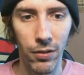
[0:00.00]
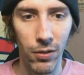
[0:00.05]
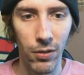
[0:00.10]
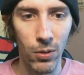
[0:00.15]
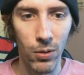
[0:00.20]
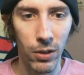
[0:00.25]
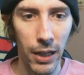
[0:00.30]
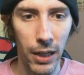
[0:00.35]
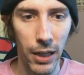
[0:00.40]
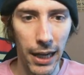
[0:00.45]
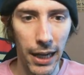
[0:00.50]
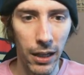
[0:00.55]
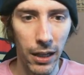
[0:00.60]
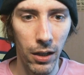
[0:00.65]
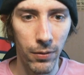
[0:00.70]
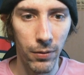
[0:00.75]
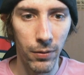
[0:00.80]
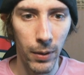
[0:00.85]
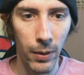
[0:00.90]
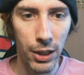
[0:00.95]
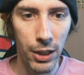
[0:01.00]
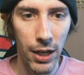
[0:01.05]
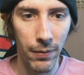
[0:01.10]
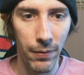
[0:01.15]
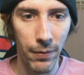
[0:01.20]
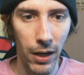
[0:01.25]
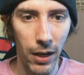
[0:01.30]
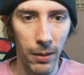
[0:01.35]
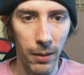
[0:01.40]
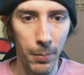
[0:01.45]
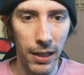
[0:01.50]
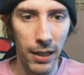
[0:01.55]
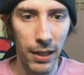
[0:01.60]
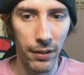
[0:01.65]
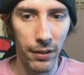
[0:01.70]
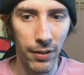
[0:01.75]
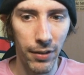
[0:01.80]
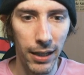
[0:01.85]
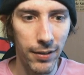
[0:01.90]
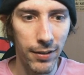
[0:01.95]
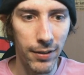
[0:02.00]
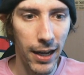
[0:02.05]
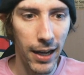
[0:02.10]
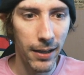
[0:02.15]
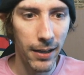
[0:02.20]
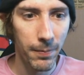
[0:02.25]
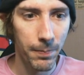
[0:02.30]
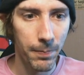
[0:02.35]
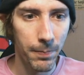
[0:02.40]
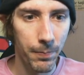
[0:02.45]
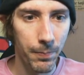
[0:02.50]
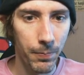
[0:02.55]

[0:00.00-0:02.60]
two hundred eight of which have gotten a P S A ten.